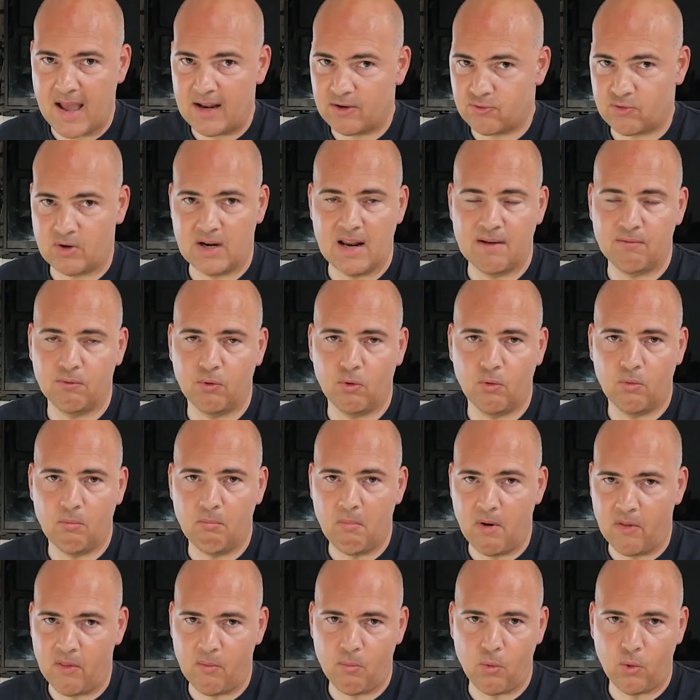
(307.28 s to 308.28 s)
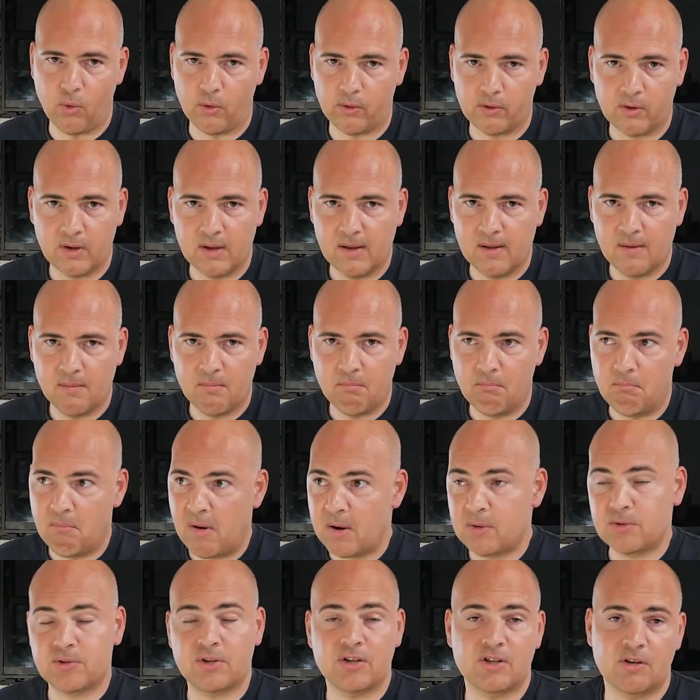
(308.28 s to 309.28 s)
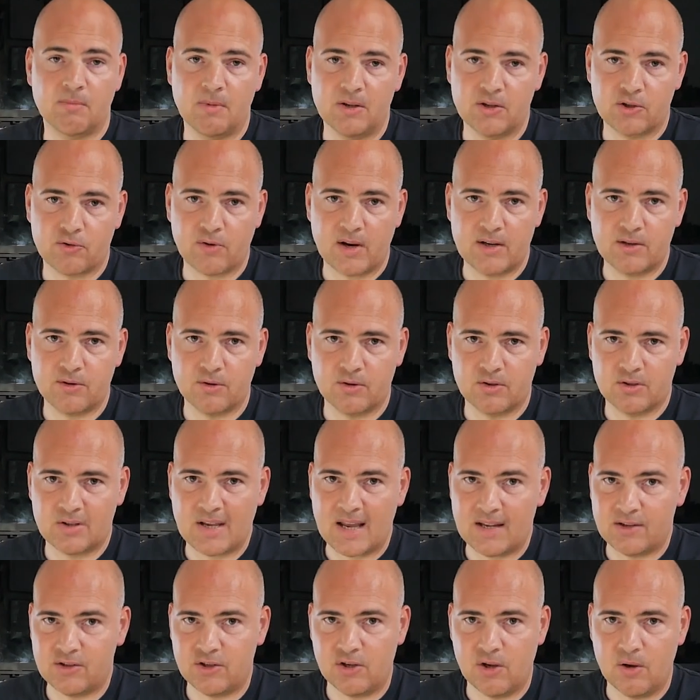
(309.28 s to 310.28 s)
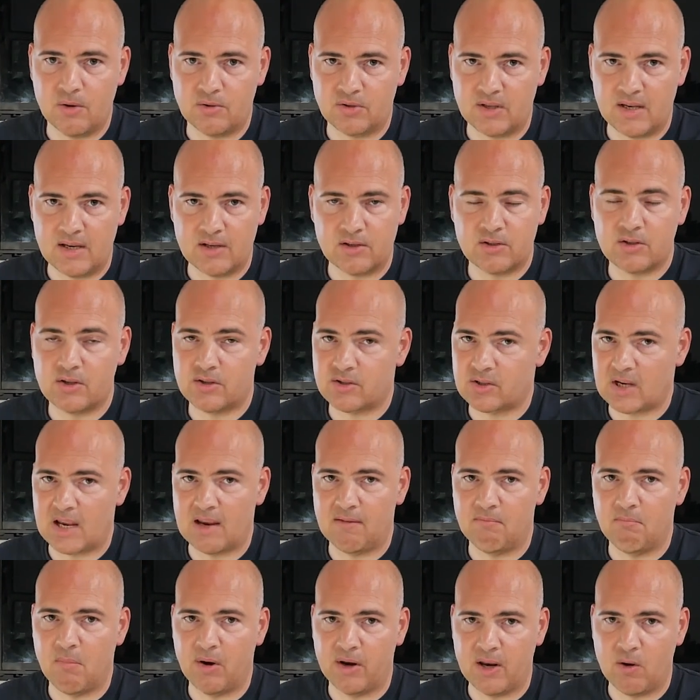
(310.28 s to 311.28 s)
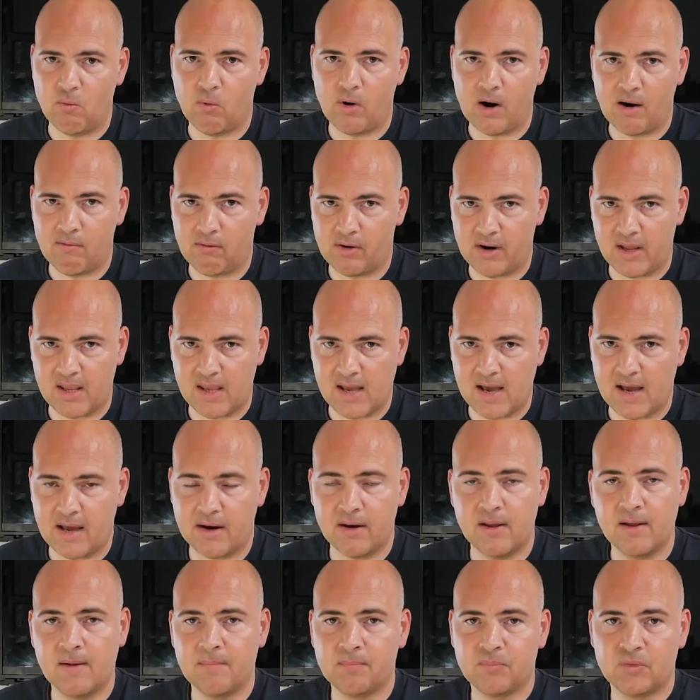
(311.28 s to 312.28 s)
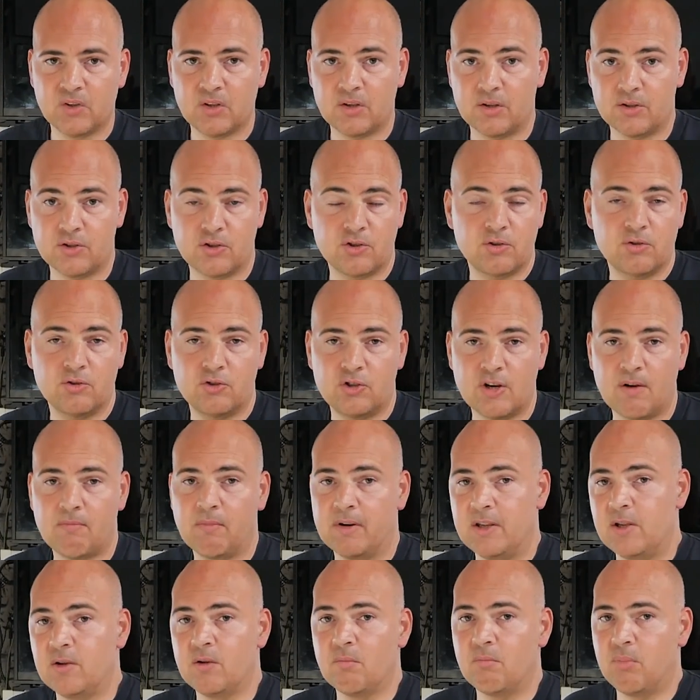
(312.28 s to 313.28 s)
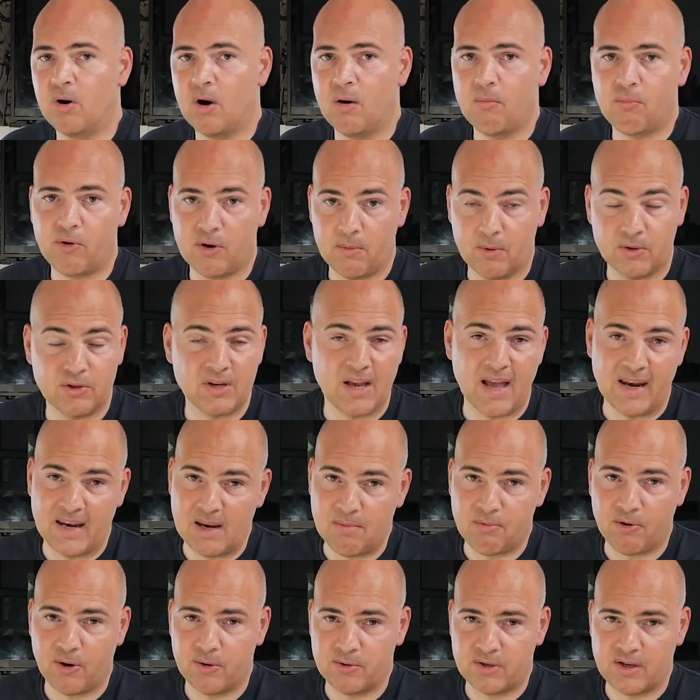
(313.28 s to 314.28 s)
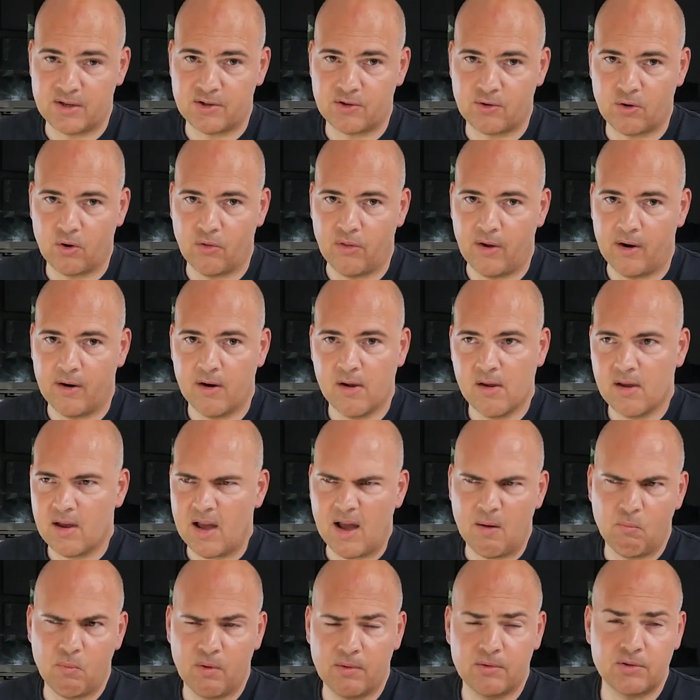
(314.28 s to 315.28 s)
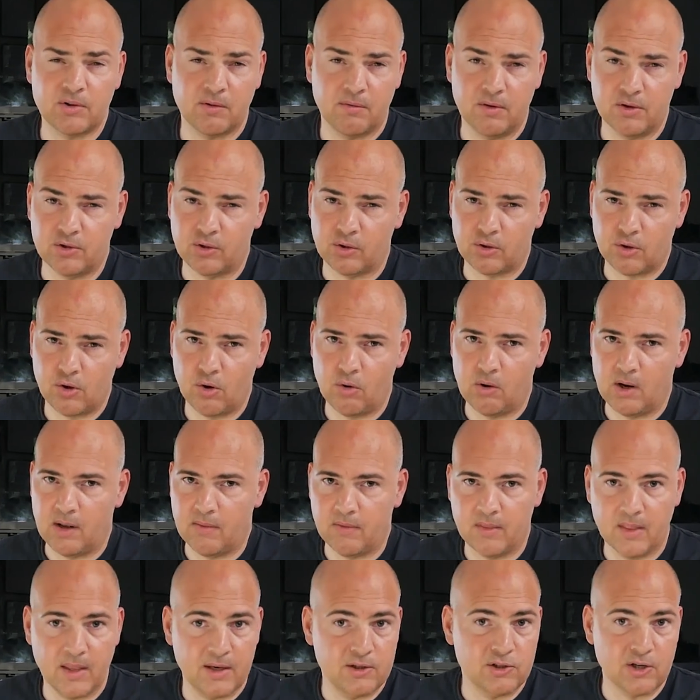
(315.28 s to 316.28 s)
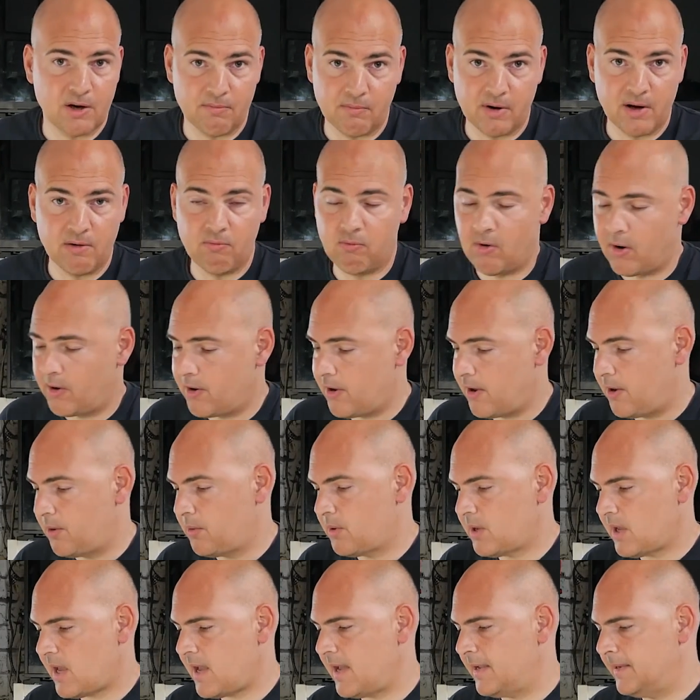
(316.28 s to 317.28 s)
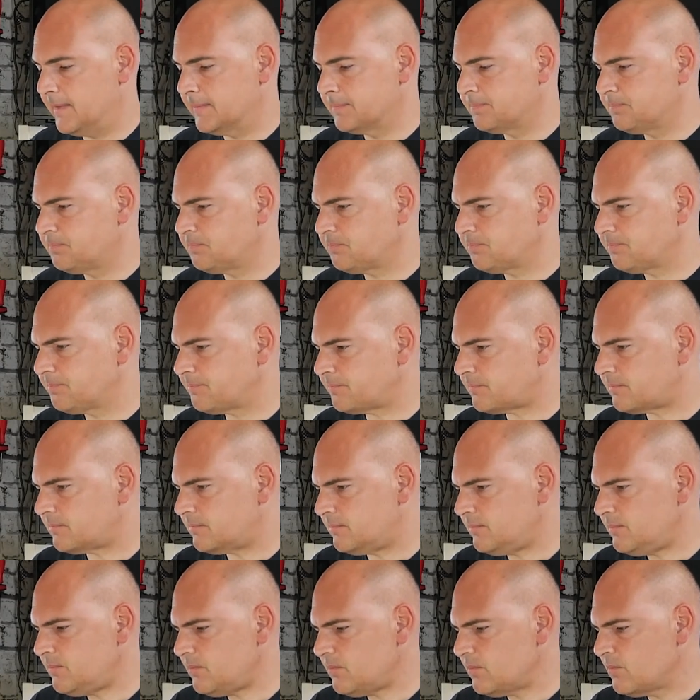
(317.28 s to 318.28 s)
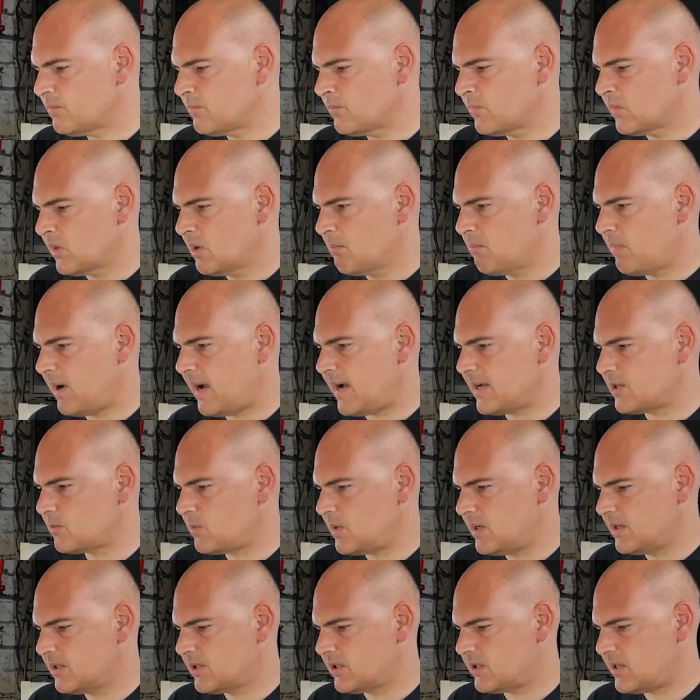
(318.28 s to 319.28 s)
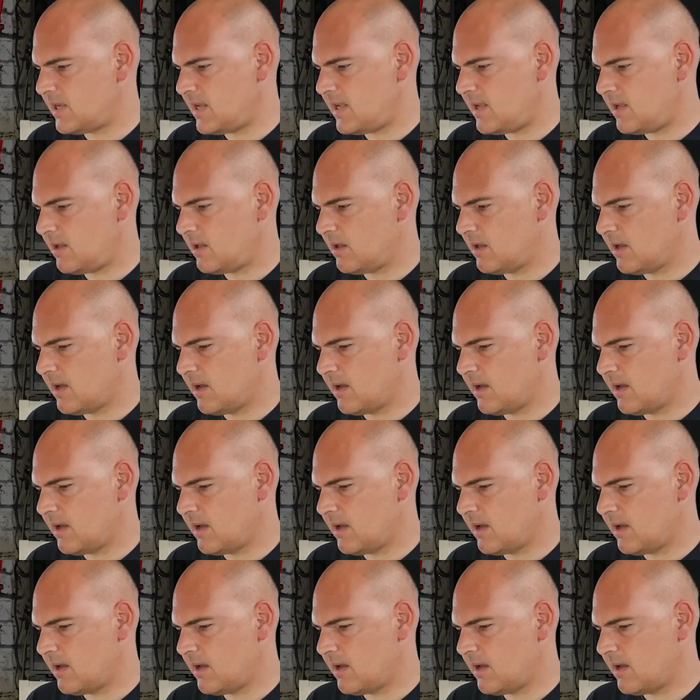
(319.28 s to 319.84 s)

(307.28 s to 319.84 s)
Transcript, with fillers: entry level motherboard, most system integrators tend to use these to save money wherever they can because generally you can put pretty much any processor on there and with sufficient cooling they generally run okay. But as we can see,